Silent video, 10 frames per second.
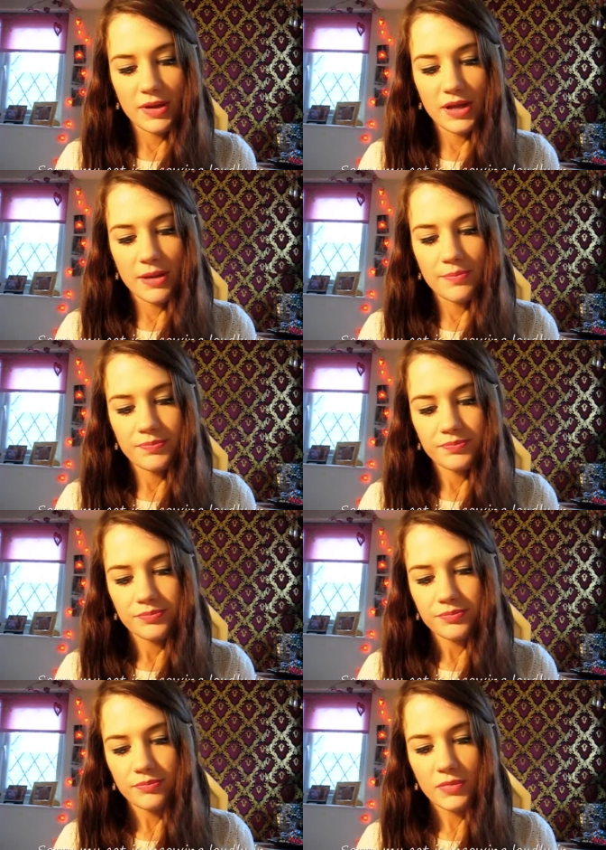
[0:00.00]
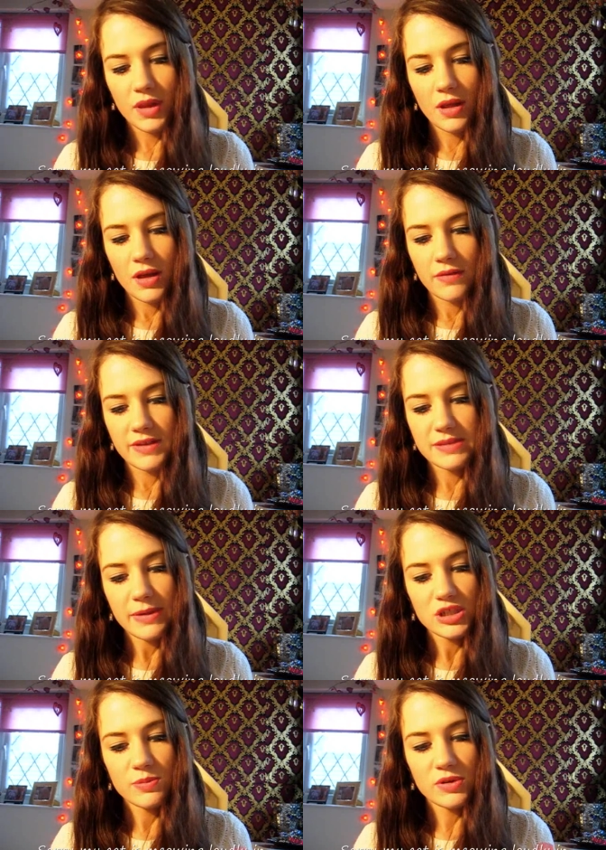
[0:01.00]
but um, the
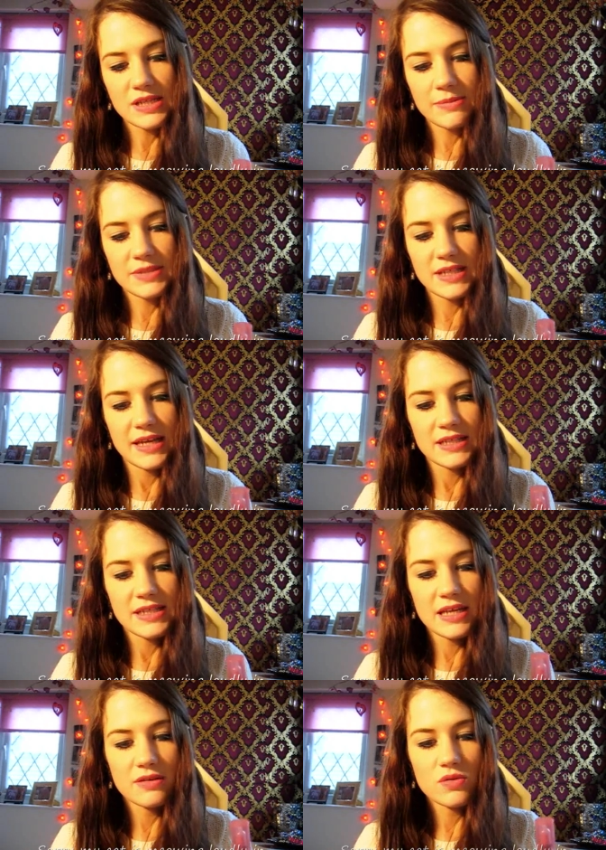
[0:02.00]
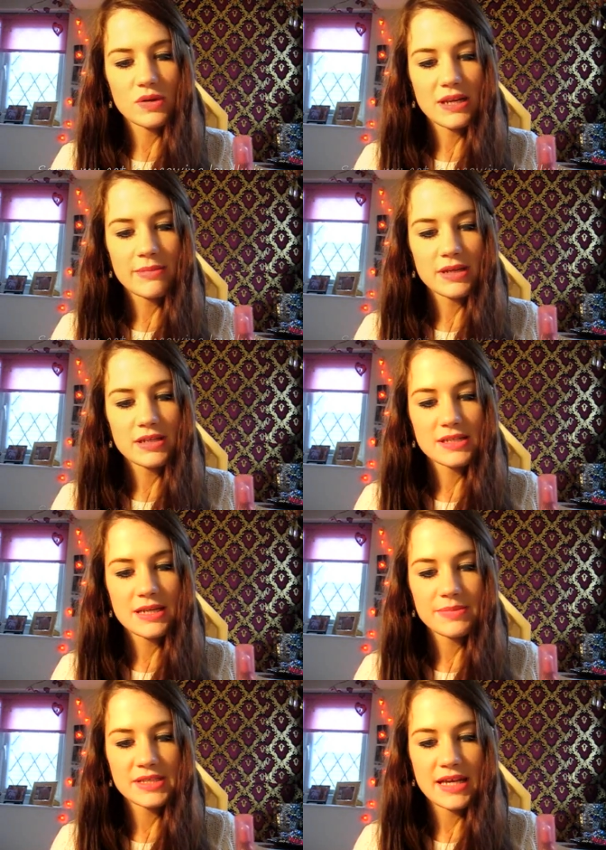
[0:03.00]
Smashbox lip stains, they're called Limitless
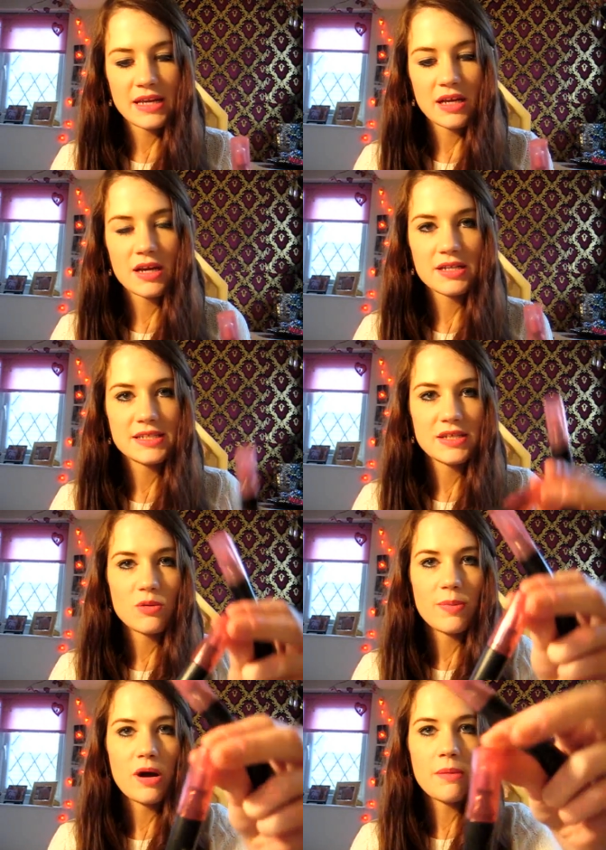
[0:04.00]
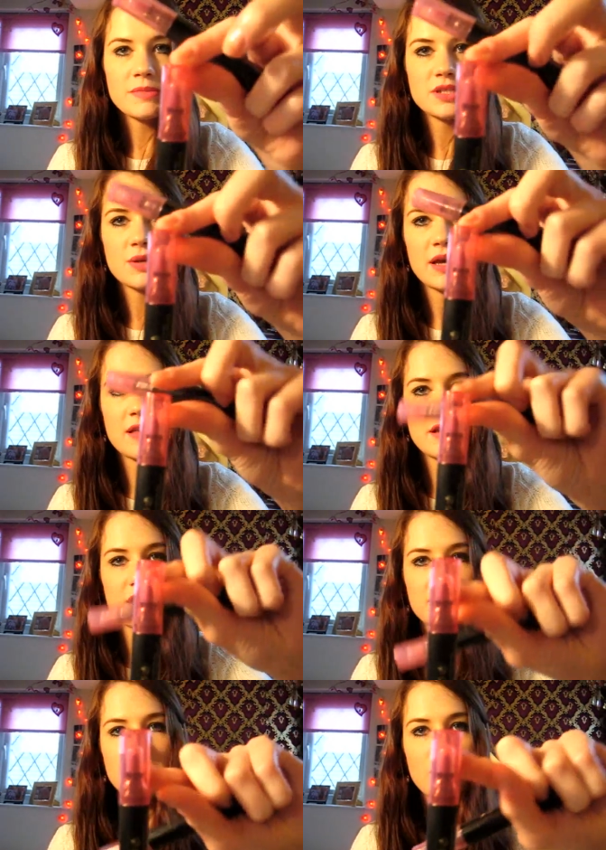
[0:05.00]
Lip Stain and Colour Seal Balm. So you get
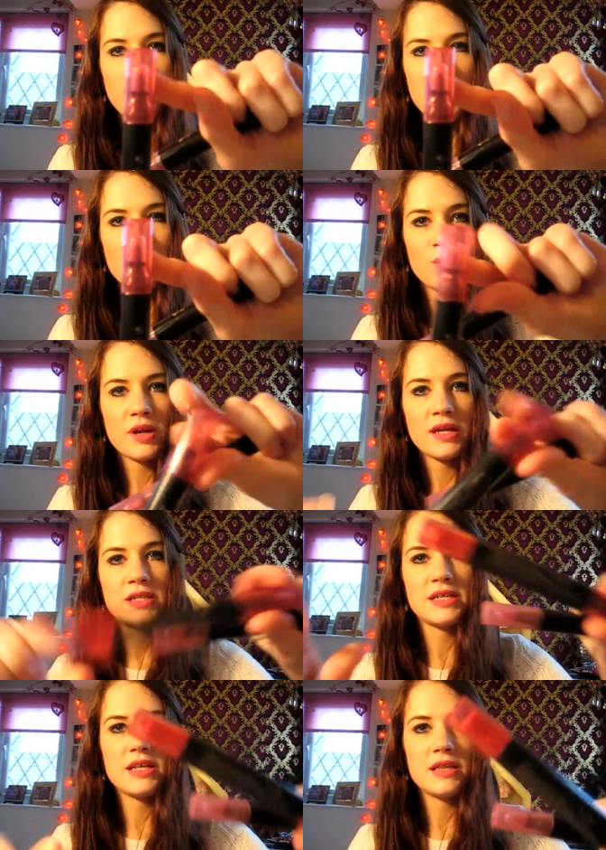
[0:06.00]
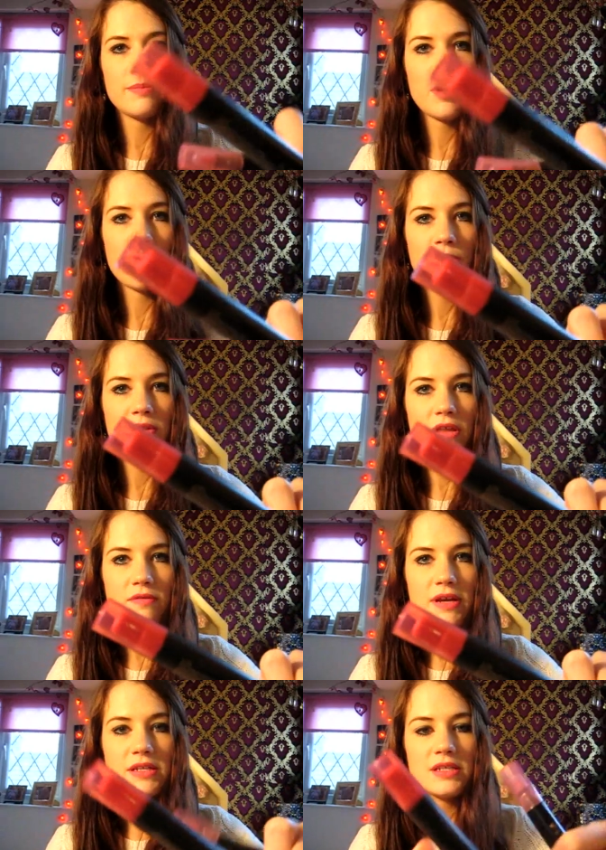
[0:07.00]
like a felt pen on one end and then the balm on the
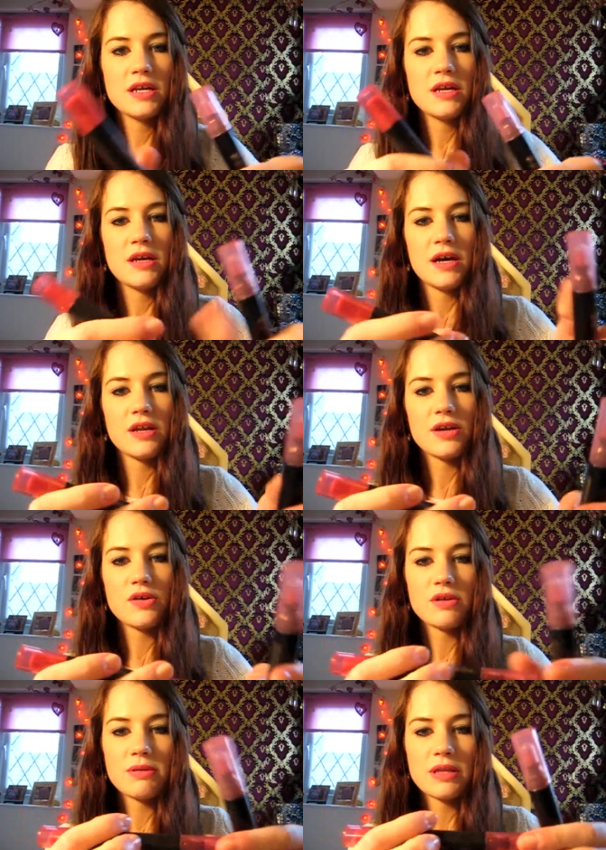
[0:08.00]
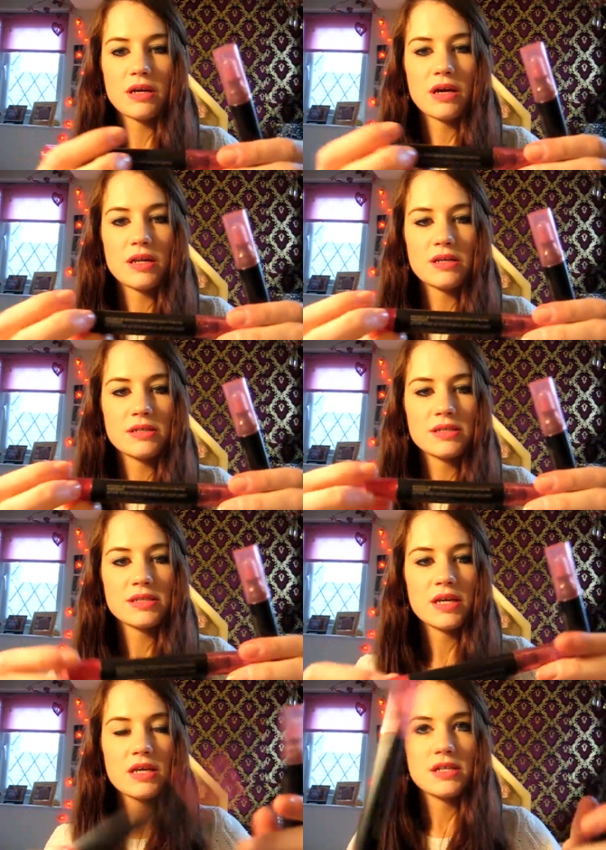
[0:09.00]
other end. And I got them in the
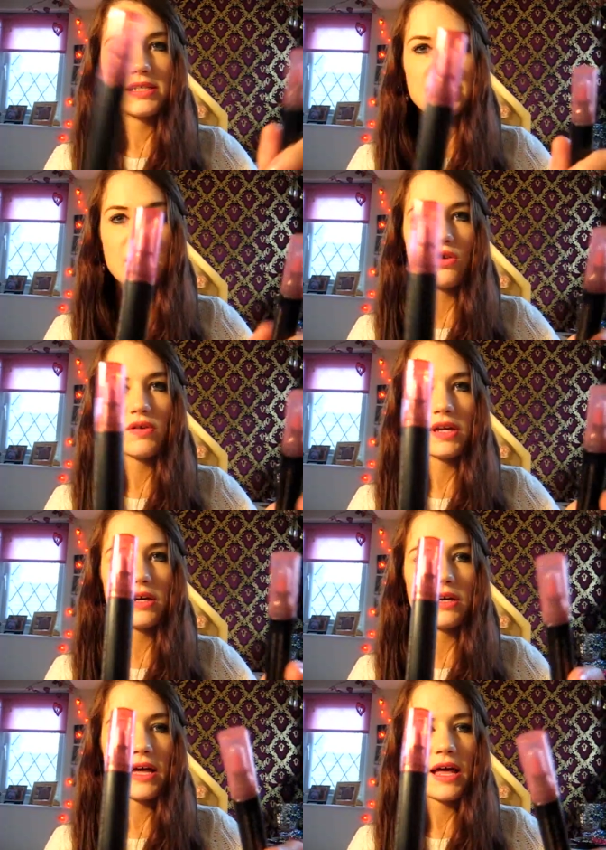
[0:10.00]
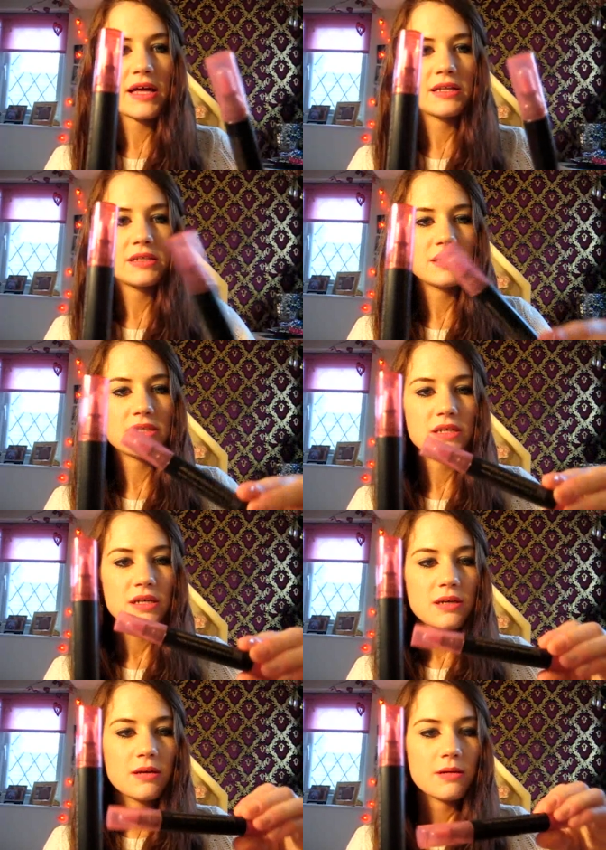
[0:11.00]
colours Sangria and
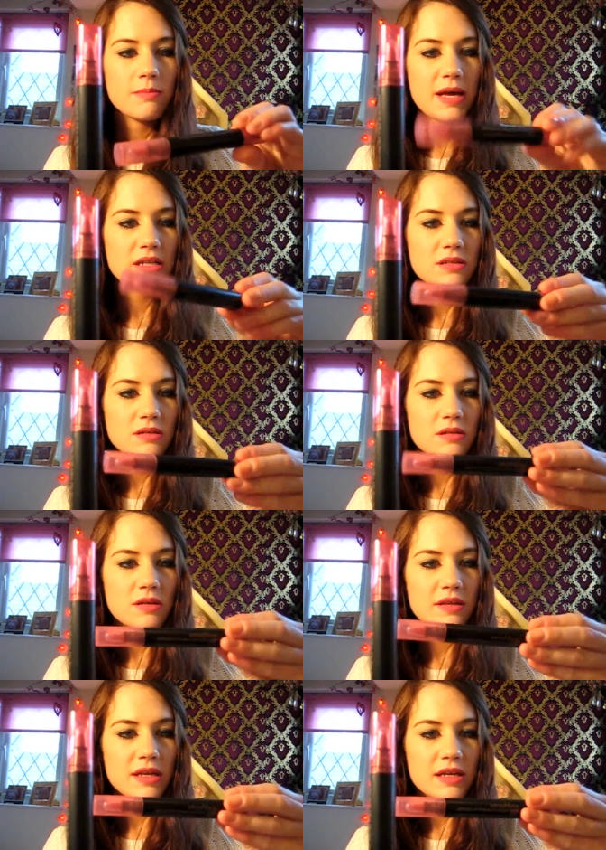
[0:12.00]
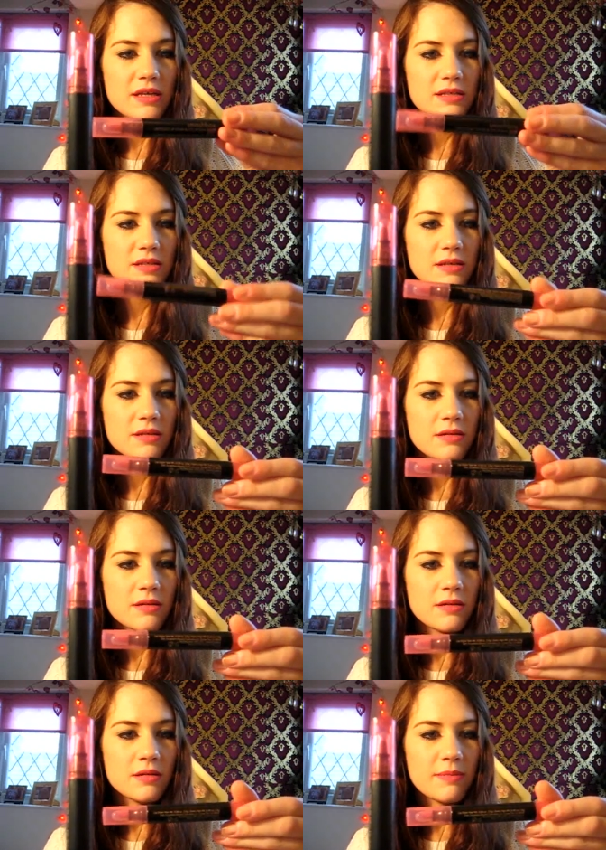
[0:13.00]
Petal, I think it is
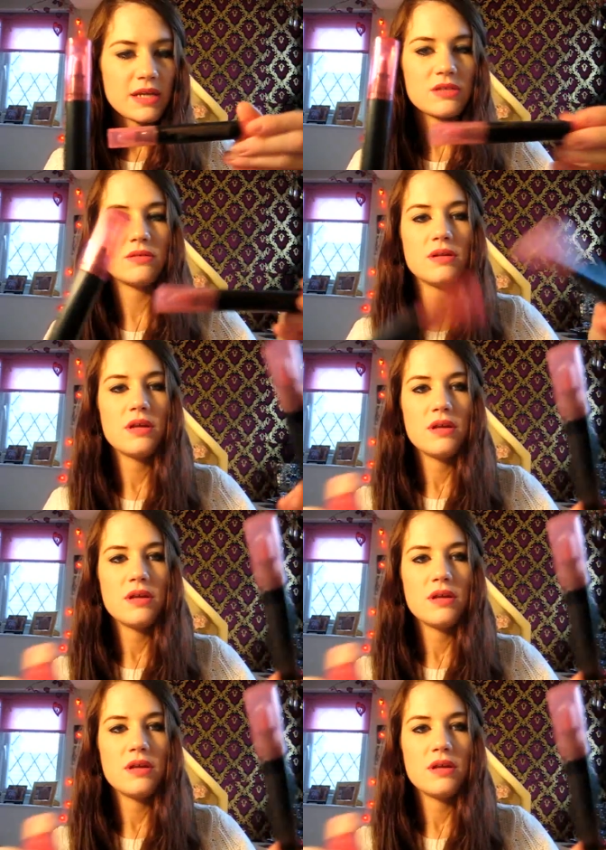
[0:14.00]
petal.